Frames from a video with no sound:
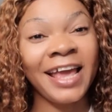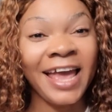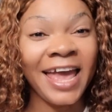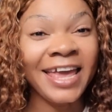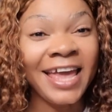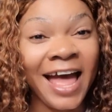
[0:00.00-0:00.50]

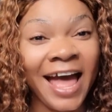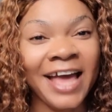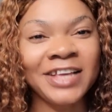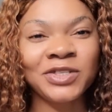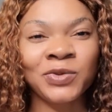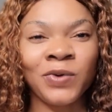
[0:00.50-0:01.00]
Hey
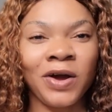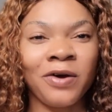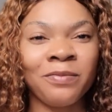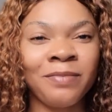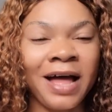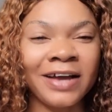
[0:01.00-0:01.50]
guys,
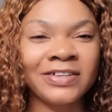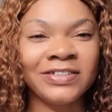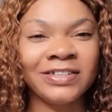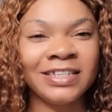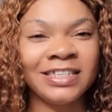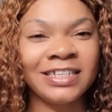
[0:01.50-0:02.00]
welcome back
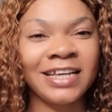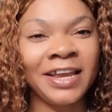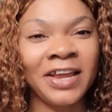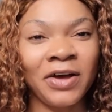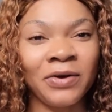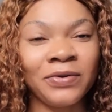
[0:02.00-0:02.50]
to the
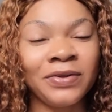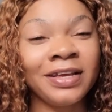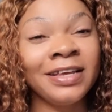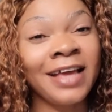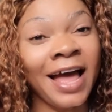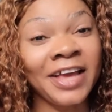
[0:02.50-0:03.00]
channel.
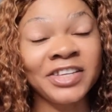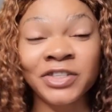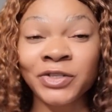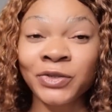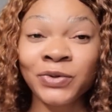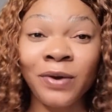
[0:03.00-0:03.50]
Guys,
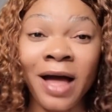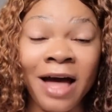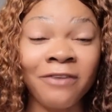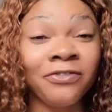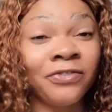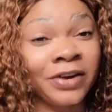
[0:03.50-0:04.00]
do you
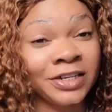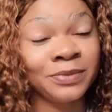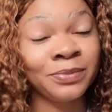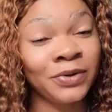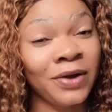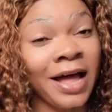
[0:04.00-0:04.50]
have
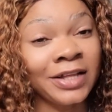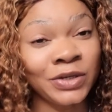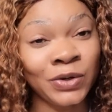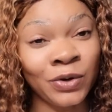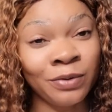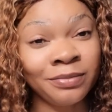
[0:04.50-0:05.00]
fresh milk at
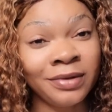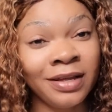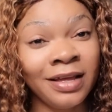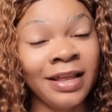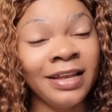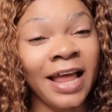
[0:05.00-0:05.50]
home?
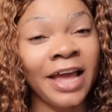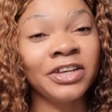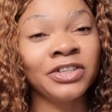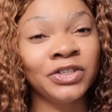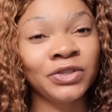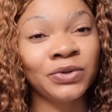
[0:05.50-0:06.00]

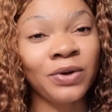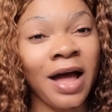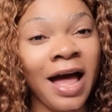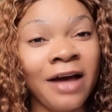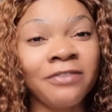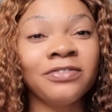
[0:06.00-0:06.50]
Like, do you
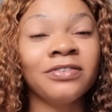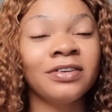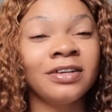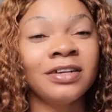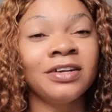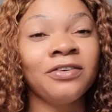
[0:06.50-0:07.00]
have
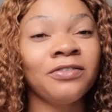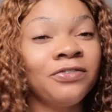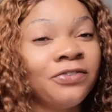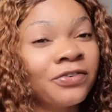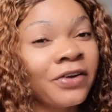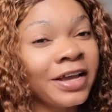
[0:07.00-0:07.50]

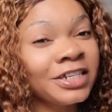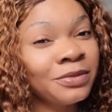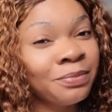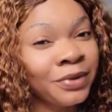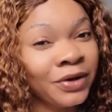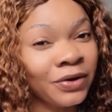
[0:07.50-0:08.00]

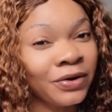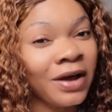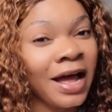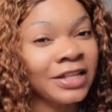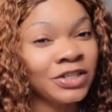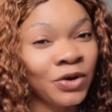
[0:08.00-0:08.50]
fresh milk
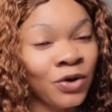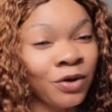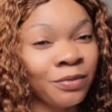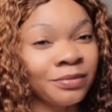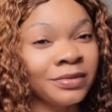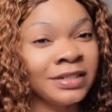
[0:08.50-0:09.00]
at
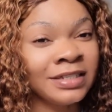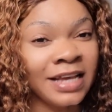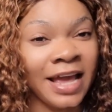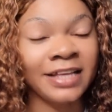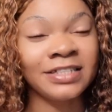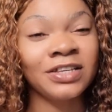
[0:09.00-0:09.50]
home?
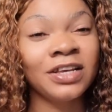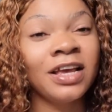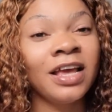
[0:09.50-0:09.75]
Yes,